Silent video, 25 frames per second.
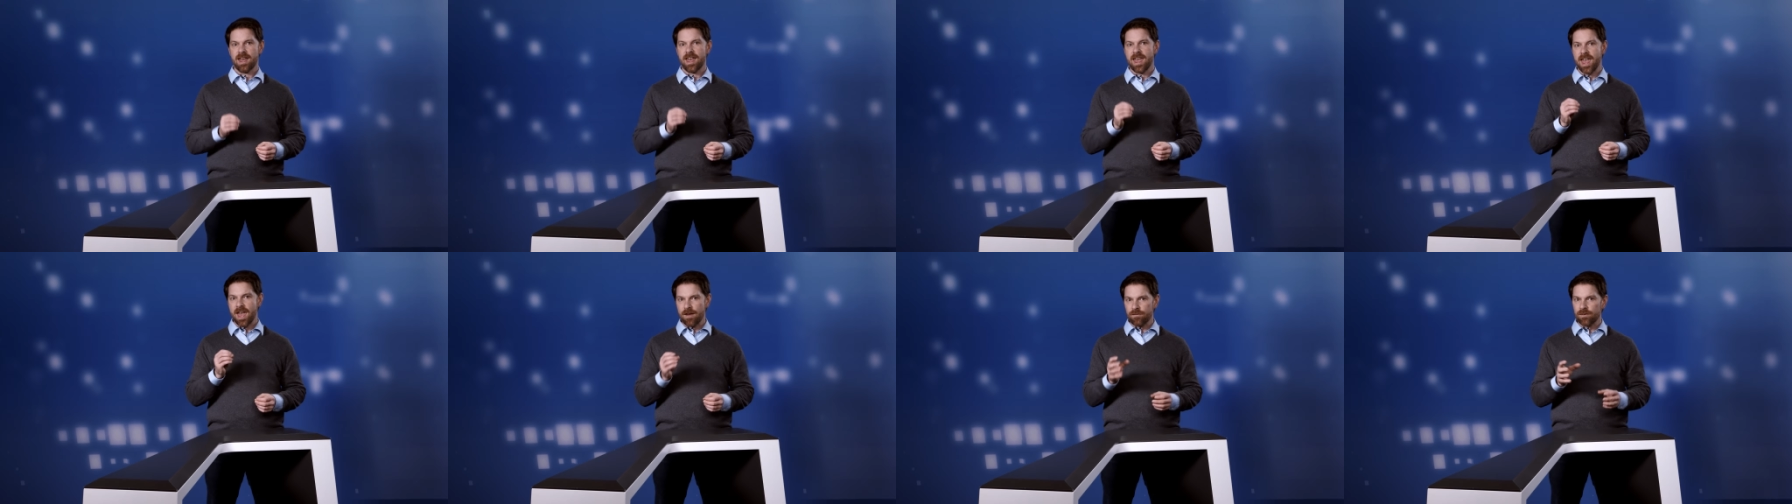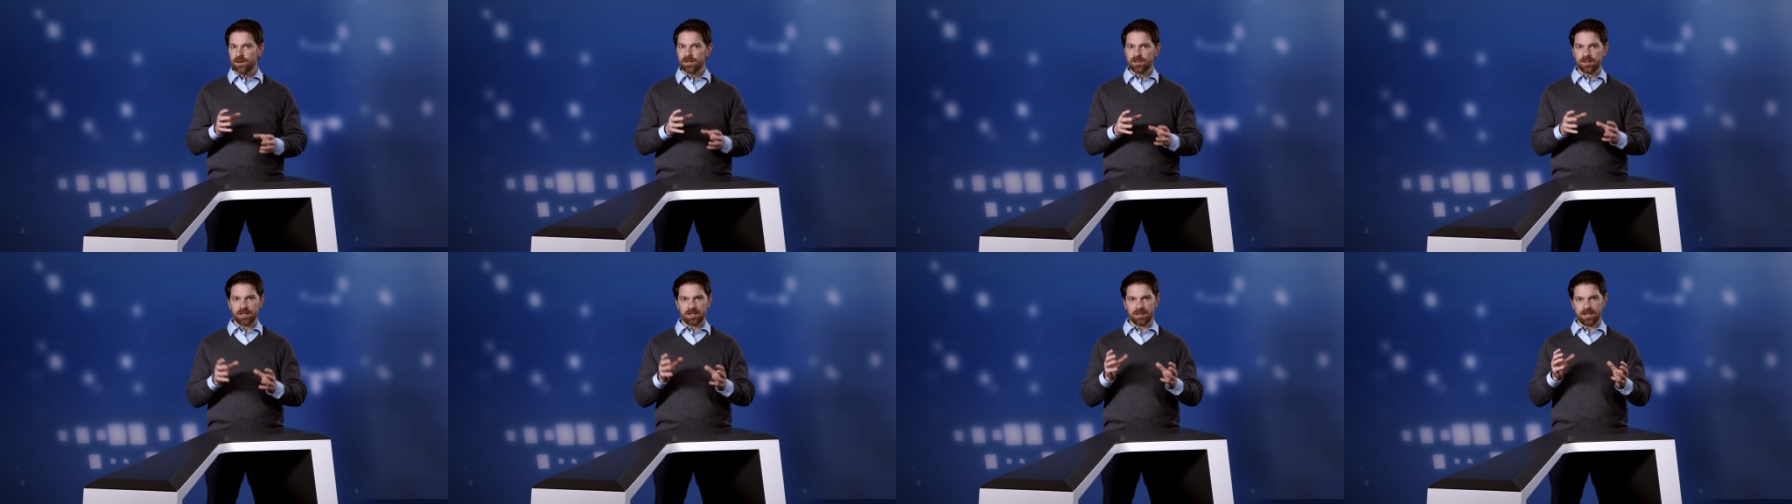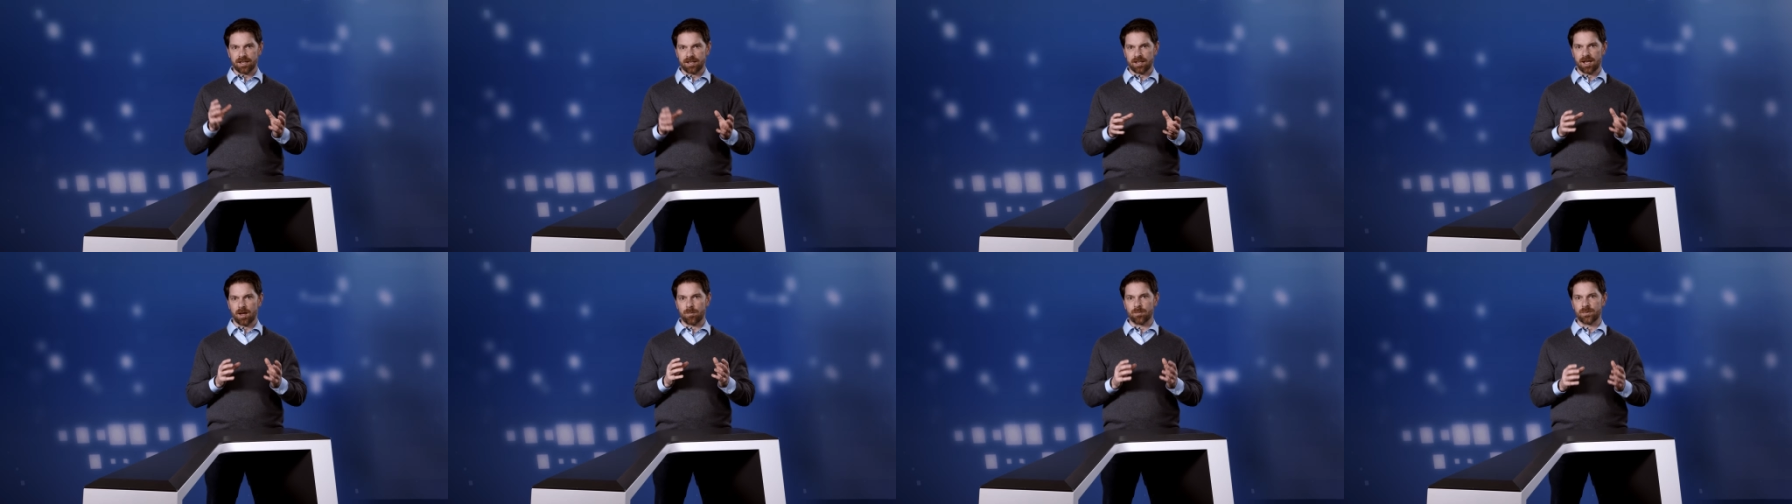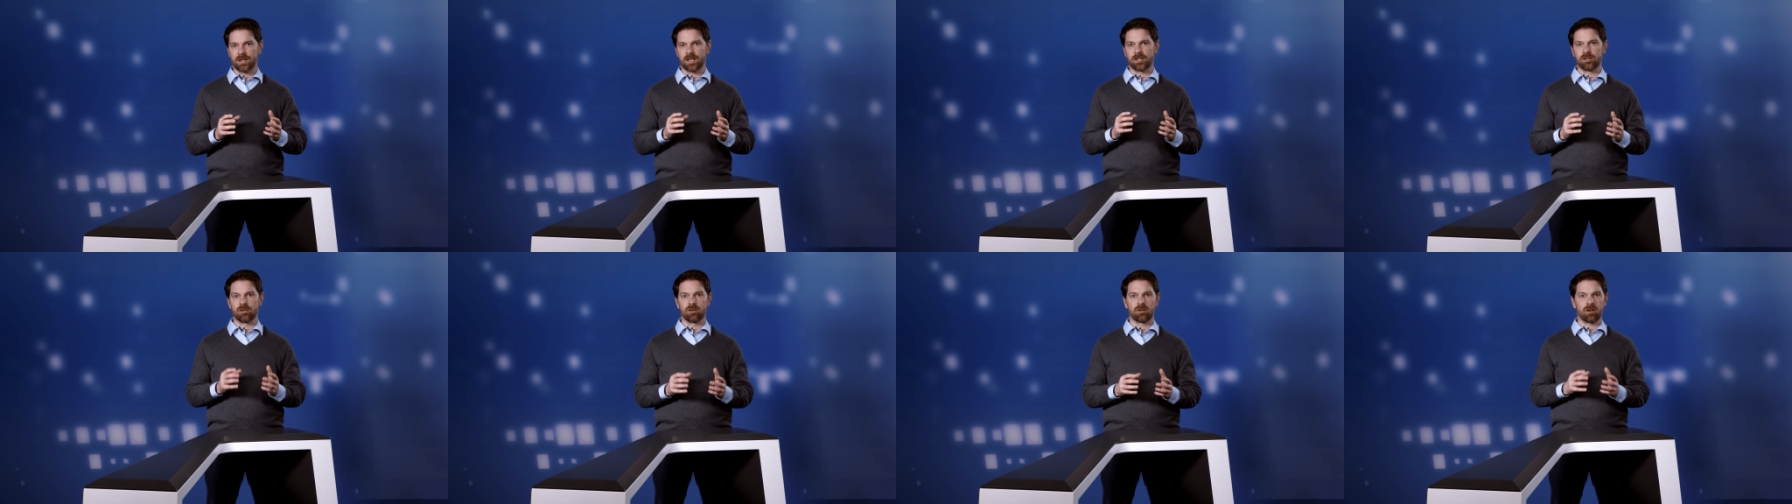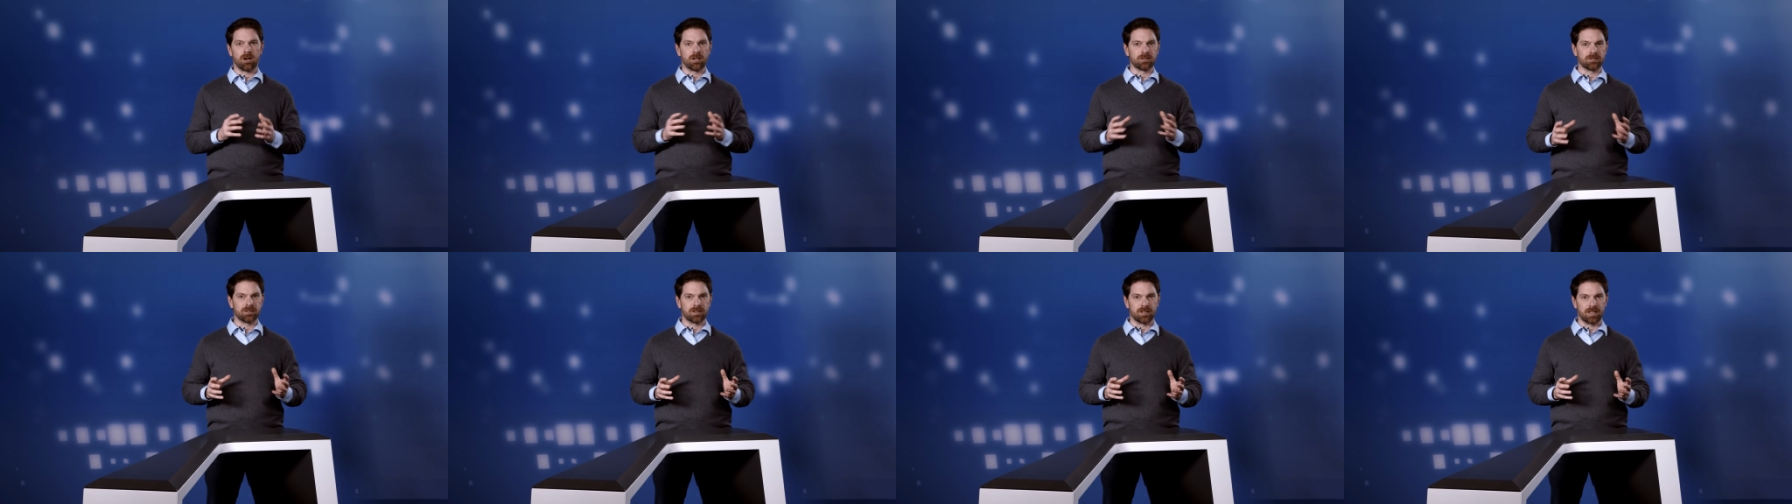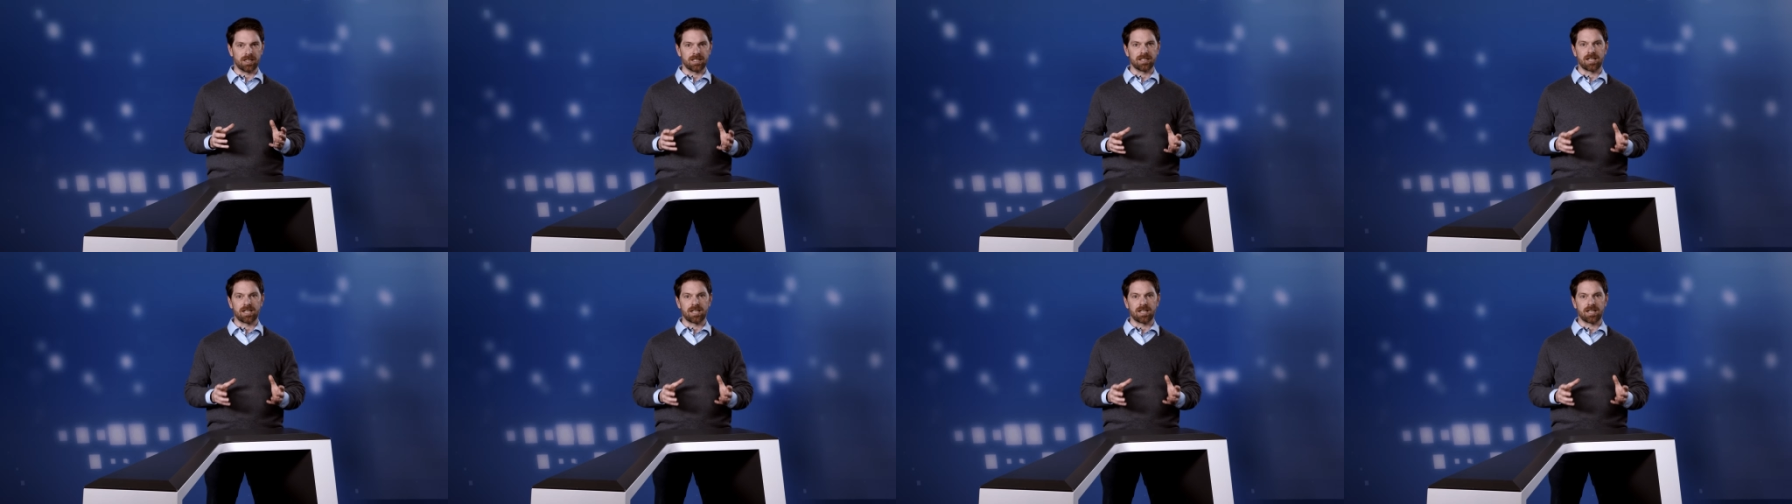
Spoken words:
everything that comes at you constantly,